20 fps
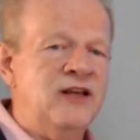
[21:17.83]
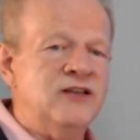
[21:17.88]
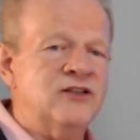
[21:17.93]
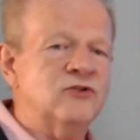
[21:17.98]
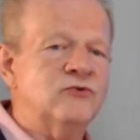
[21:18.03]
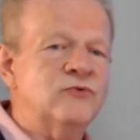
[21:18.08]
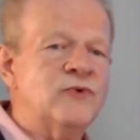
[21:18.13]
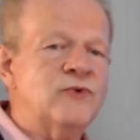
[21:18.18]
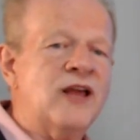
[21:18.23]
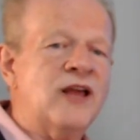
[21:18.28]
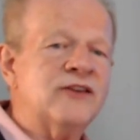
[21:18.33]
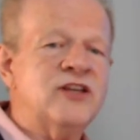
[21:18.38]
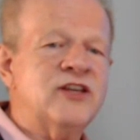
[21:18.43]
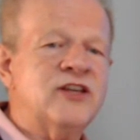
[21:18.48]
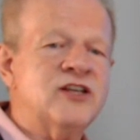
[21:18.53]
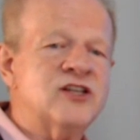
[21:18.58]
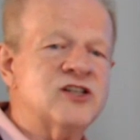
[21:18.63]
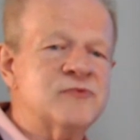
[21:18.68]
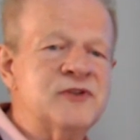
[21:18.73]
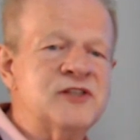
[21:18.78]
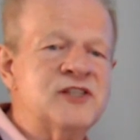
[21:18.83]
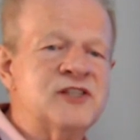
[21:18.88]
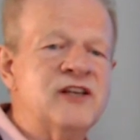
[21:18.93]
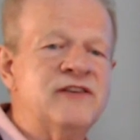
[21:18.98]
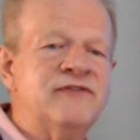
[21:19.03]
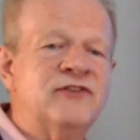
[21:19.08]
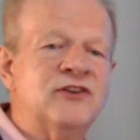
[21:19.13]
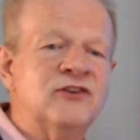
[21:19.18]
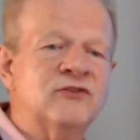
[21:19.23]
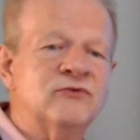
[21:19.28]
So rather than a
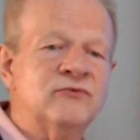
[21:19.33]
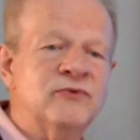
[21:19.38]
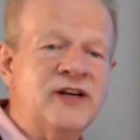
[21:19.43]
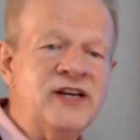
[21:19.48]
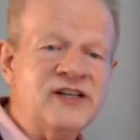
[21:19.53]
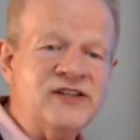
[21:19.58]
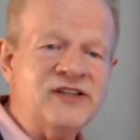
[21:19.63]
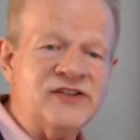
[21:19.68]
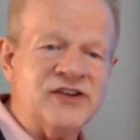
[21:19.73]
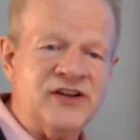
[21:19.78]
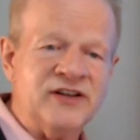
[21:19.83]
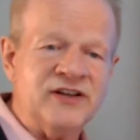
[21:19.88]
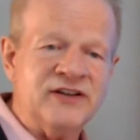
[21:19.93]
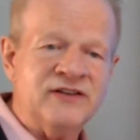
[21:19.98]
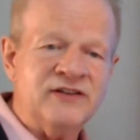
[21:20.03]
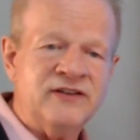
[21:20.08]
specific reason,